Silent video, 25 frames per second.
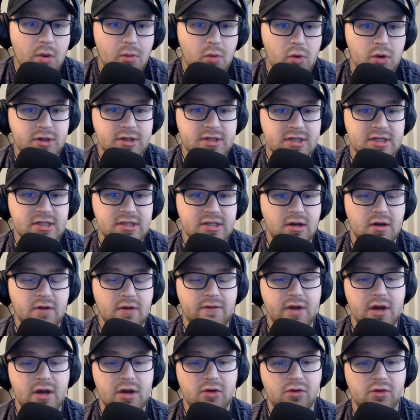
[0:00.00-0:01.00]
more season
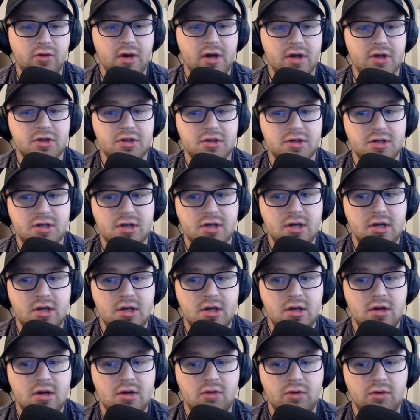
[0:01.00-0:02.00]
of Aaron Rodgers
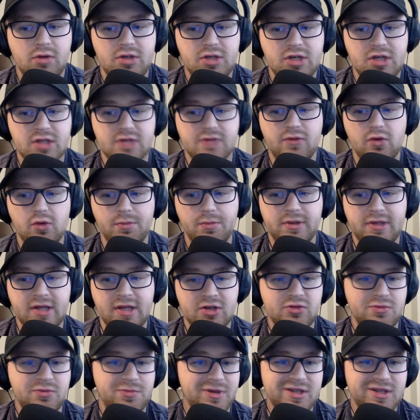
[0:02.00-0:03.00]
reaching his full
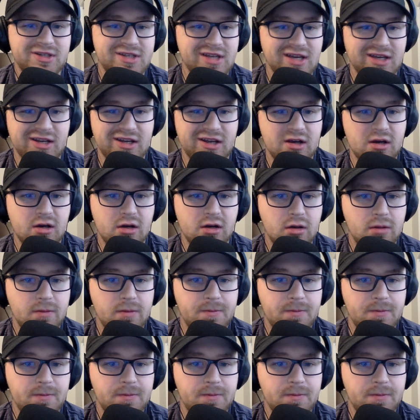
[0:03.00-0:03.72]
potential, but it's not here.